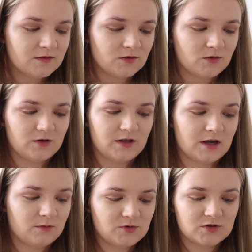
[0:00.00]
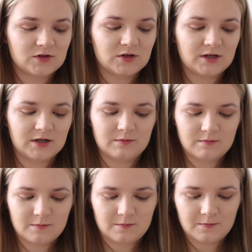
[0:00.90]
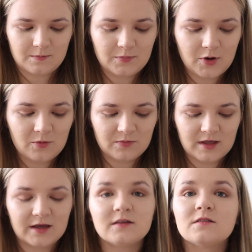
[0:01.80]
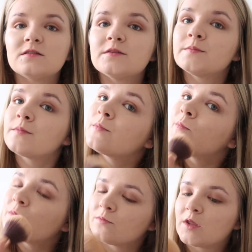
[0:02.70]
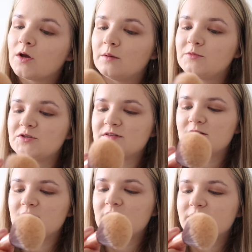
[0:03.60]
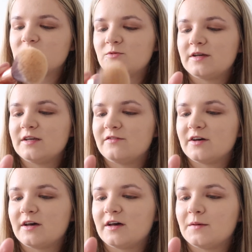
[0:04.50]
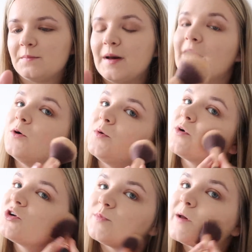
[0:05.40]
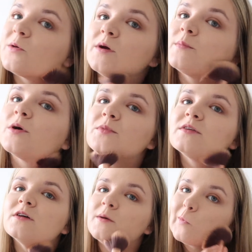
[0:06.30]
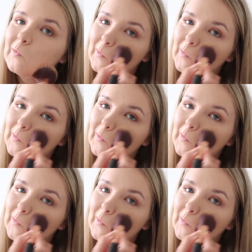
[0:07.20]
So yeah, I'm just gonna pop this. I'm using the Zoeva powder brush, by the way. I'll put this on.